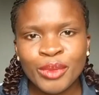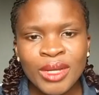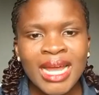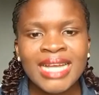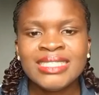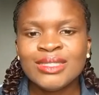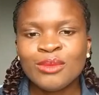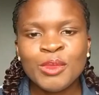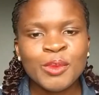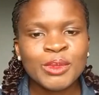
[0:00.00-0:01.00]
I see some
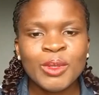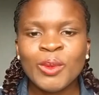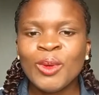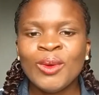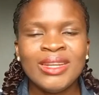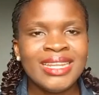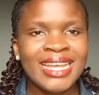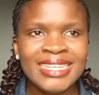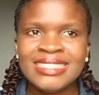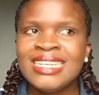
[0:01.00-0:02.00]
people, they will go
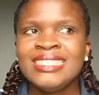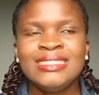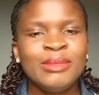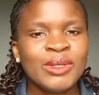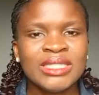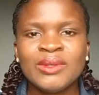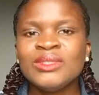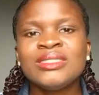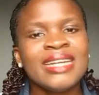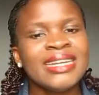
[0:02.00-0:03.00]
online because they want
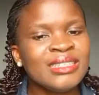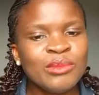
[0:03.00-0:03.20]
to write a book.